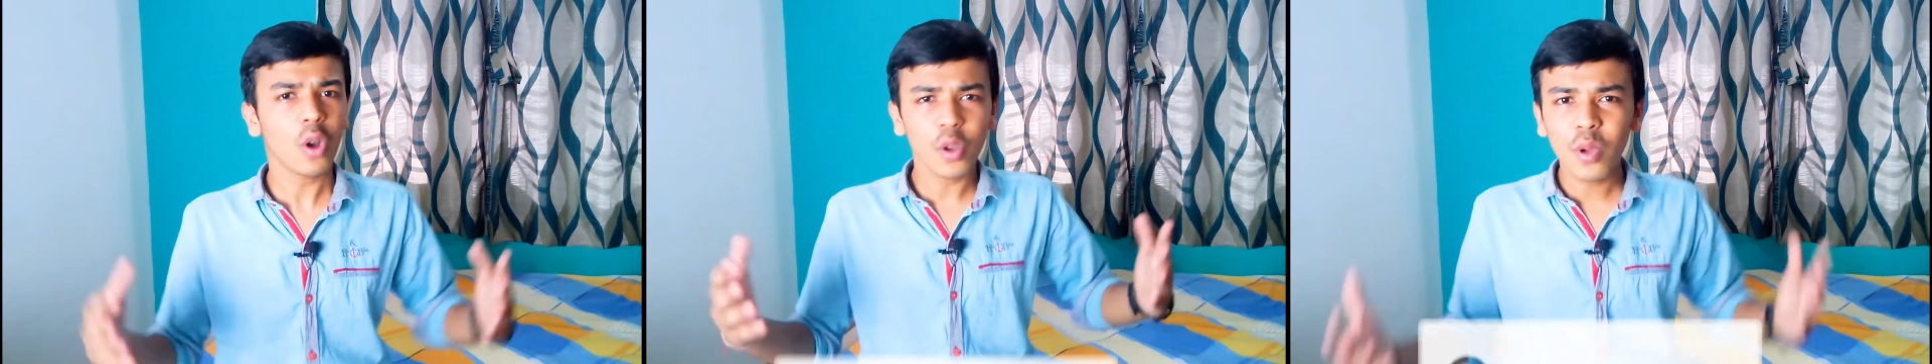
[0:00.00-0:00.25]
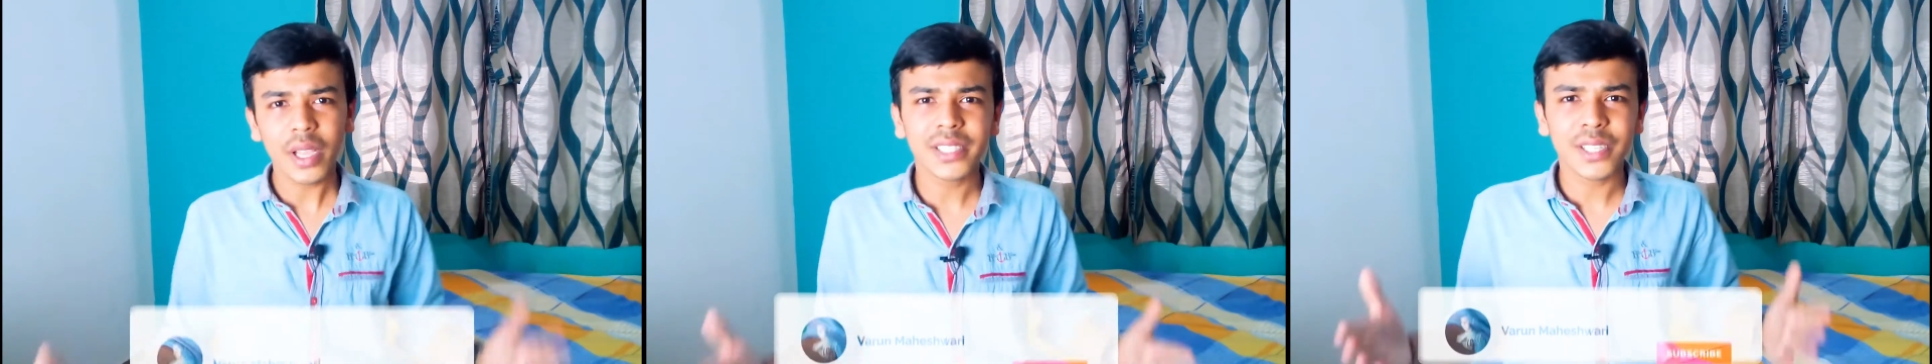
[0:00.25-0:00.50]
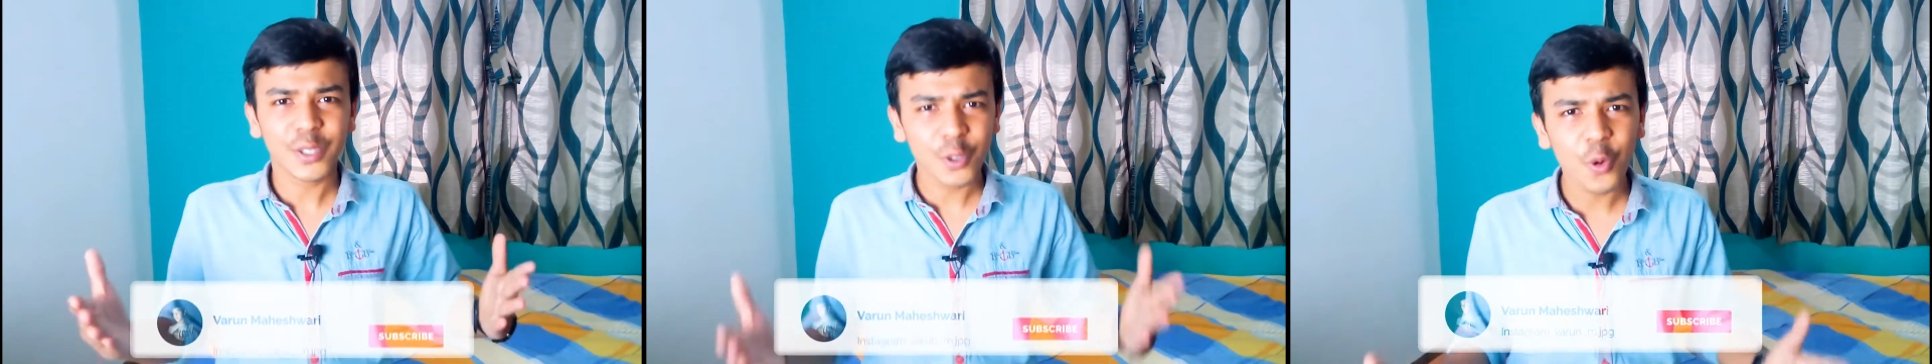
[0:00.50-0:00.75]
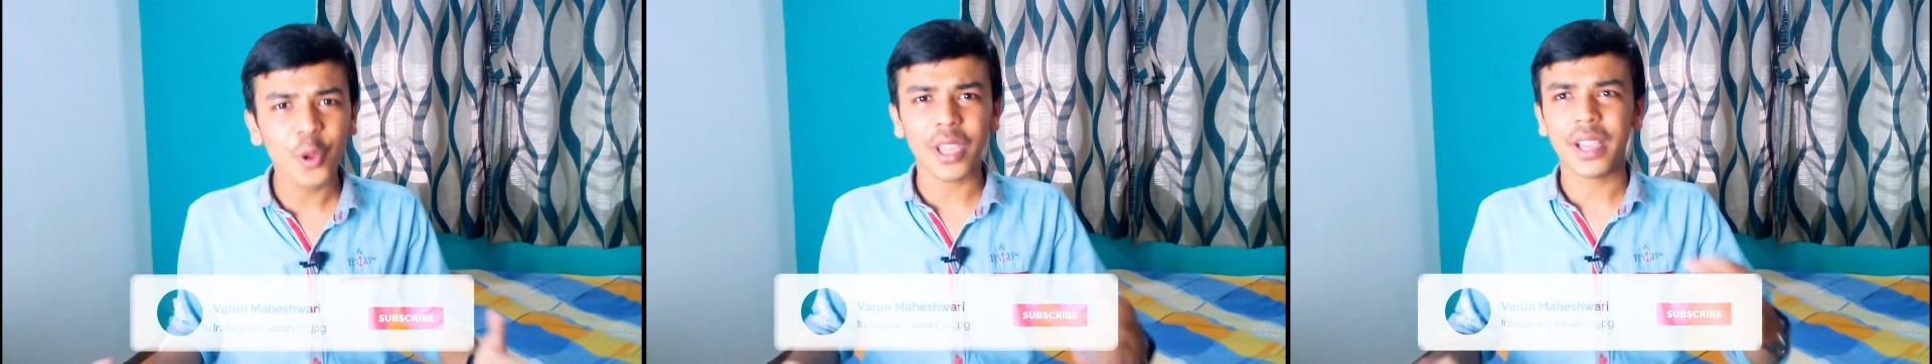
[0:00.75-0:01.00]
what you guys are
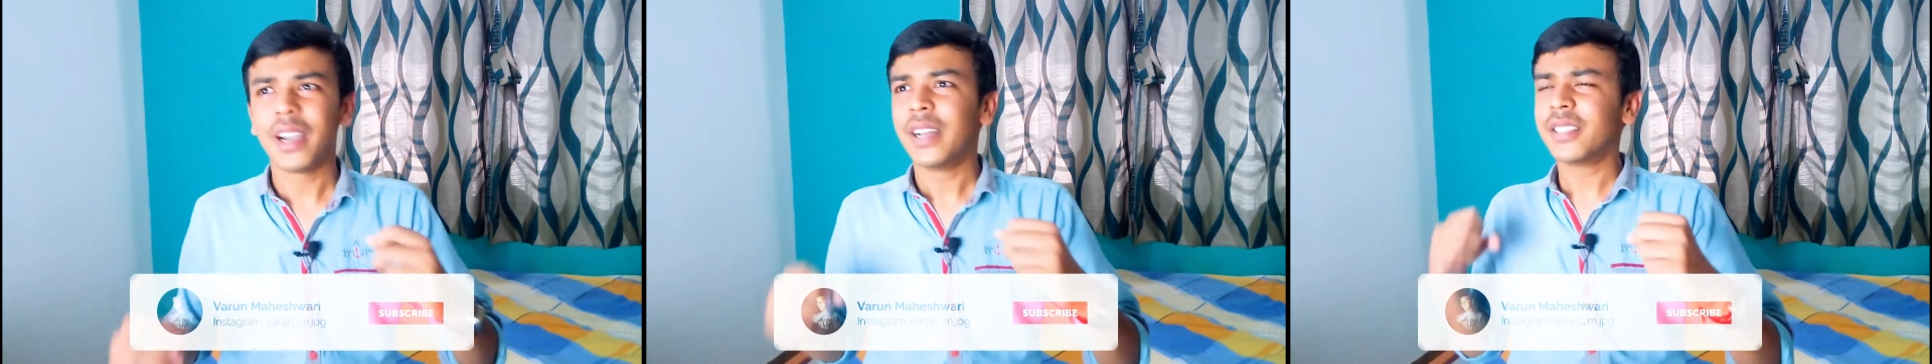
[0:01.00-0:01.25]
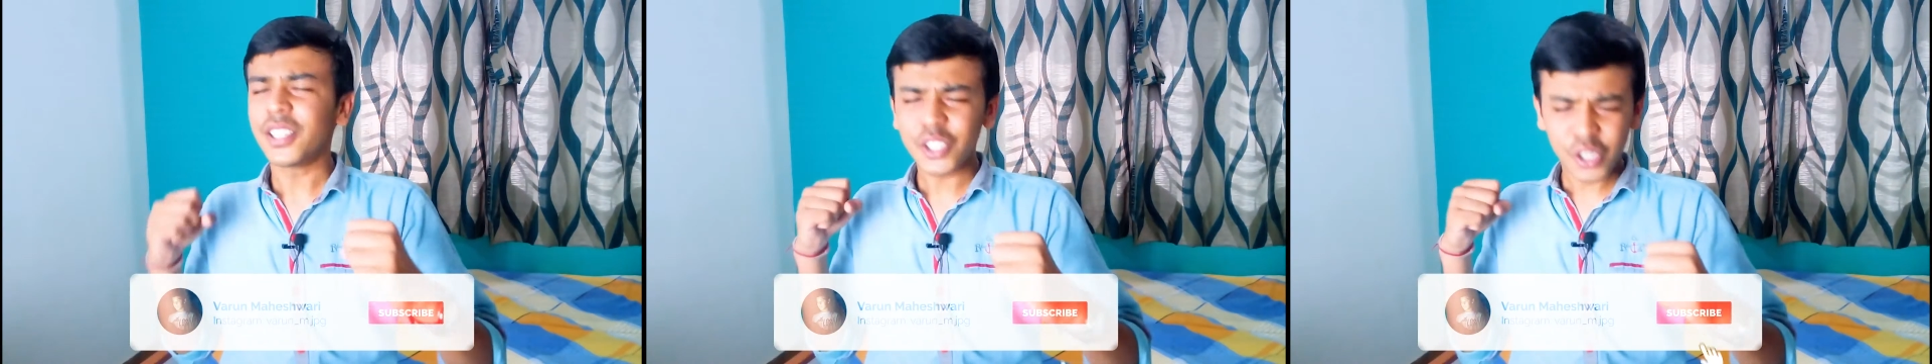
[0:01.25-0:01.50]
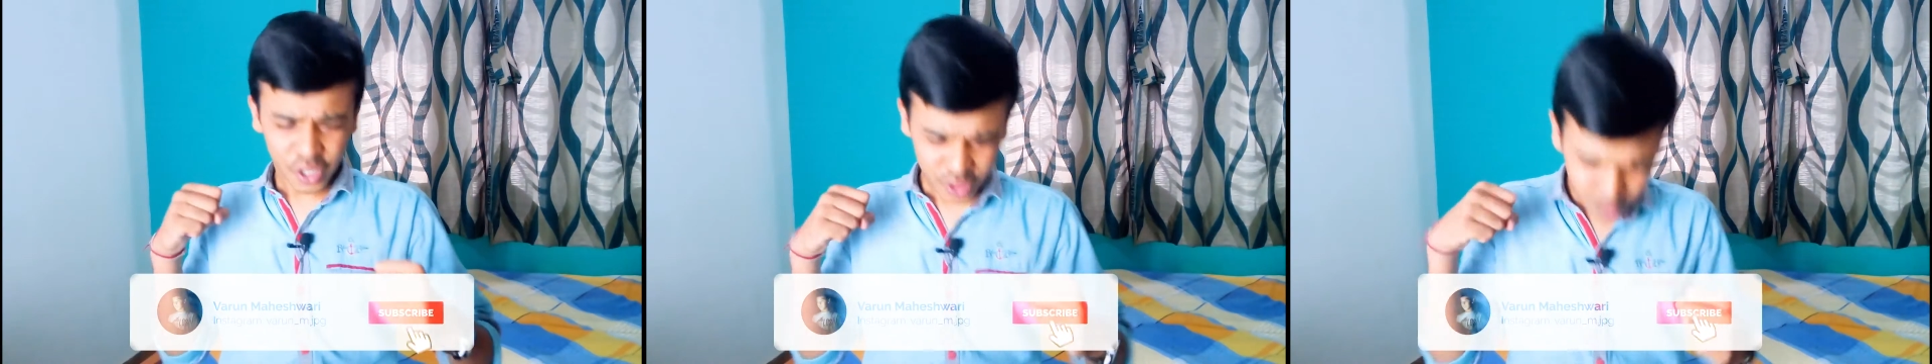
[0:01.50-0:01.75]
doing, just